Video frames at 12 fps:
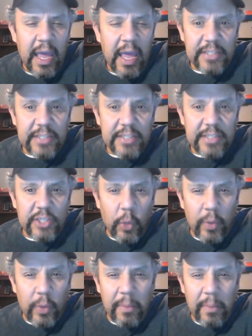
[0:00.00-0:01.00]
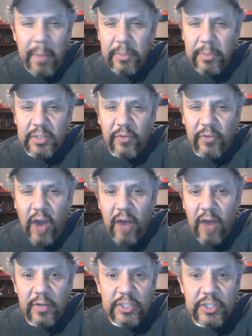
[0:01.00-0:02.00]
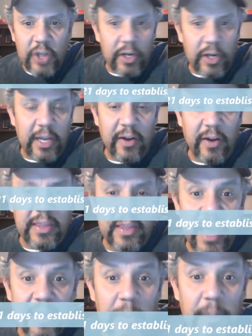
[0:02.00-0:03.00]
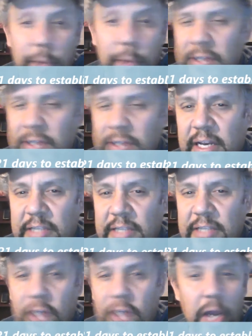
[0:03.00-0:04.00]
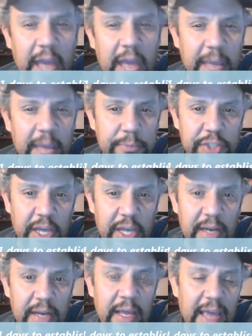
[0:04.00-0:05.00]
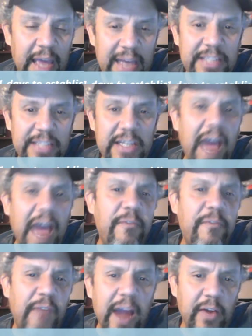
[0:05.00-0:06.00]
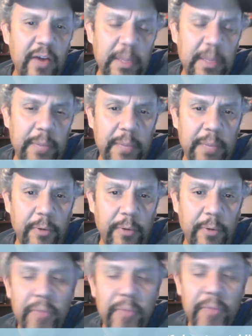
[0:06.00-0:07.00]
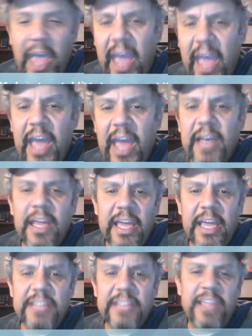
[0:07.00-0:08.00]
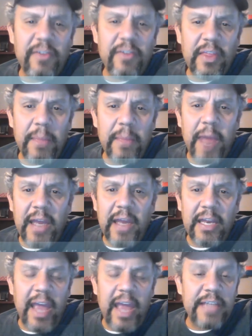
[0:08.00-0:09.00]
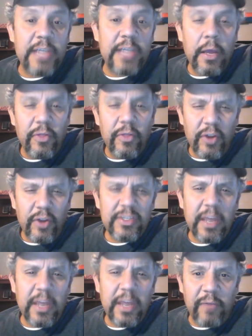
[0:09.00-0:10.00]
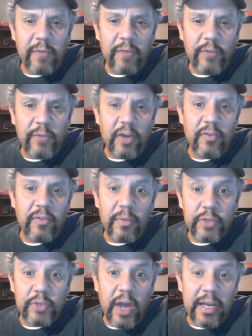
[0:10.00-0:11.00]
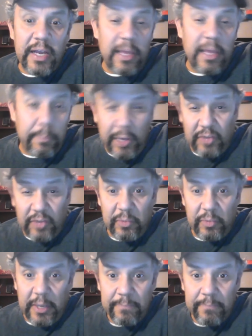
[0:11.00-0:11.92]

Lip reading: And so when the members of Congress start hearing that the president has gone apeshit and he's now firing people and he's giving them 90 days, there's going to be a few of them trying to impeach me.